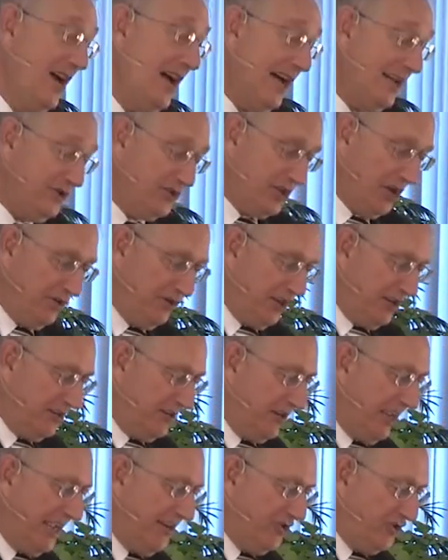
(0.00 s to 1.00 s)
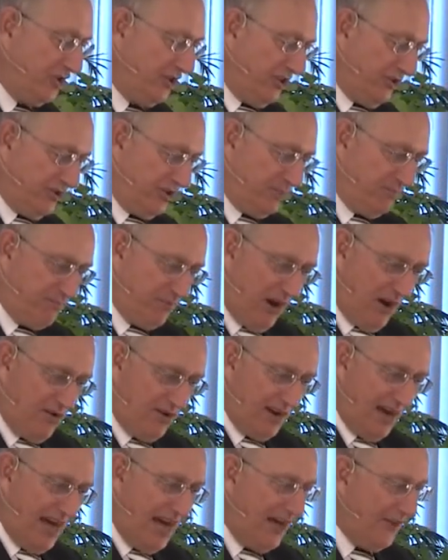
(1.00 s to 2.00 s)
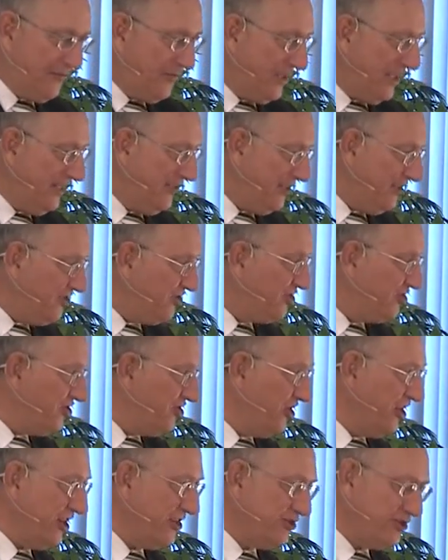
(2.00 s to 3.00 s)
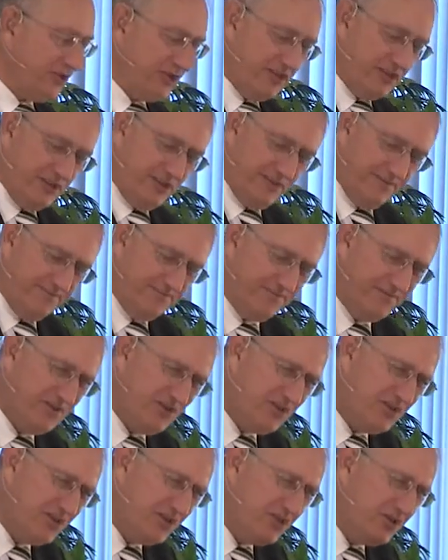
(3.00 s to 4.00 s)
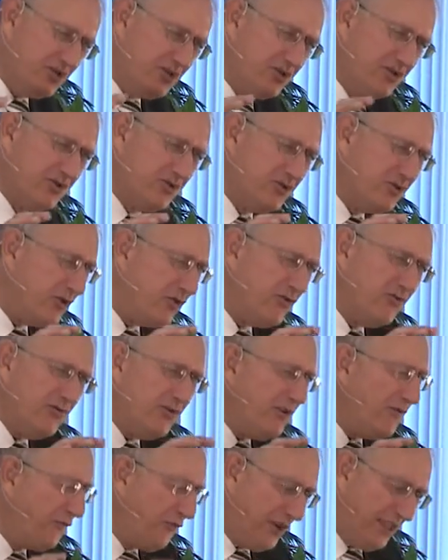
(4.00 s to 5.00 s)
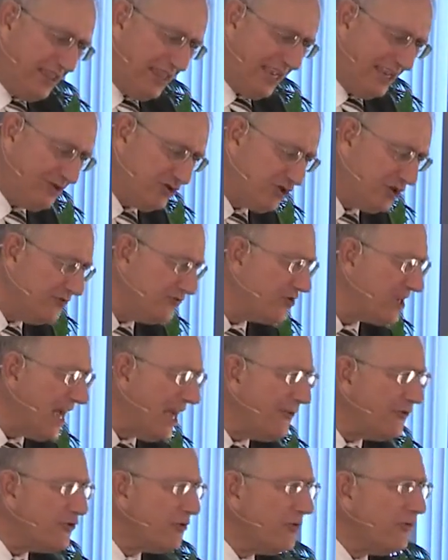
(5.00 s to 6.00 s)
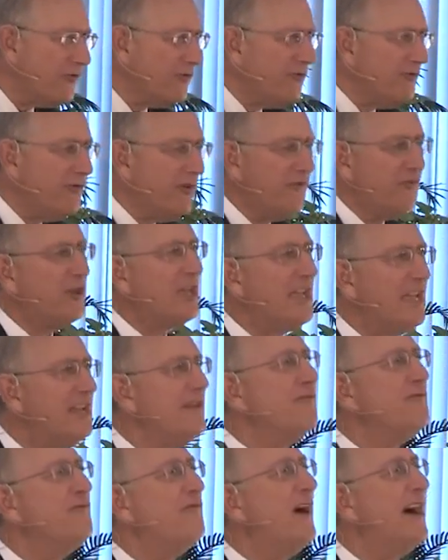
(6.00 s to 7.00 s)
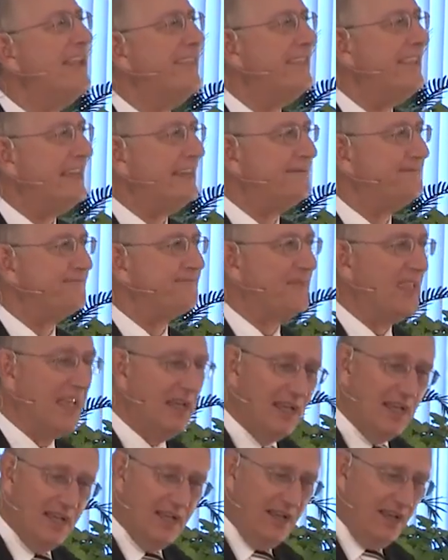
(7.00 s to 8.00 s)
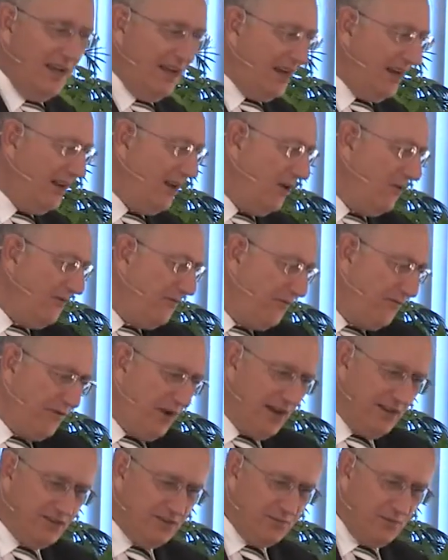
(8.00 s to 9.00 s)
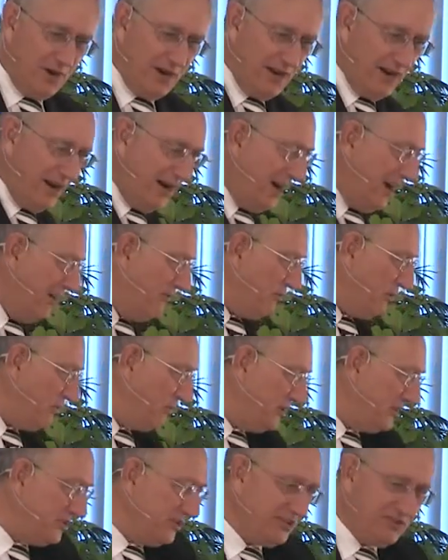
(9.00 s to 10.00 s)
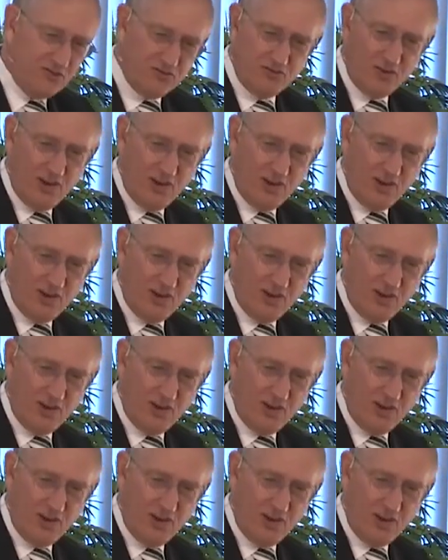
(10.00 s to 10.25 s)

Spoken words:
And so the tensions broke out in this church. Terrific tensions and terrific infighting. And Francois and I, we were just